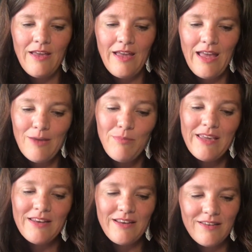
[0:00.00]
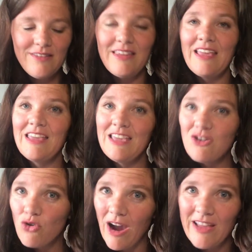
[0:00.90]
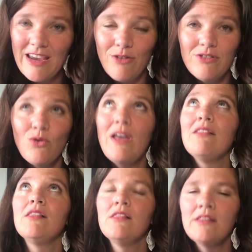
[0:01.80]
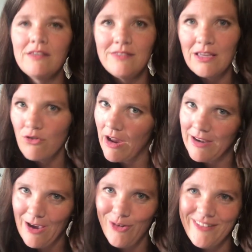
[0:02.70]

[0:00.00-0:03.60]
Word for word: and beginning to sink, he cried out. So at least he cried out.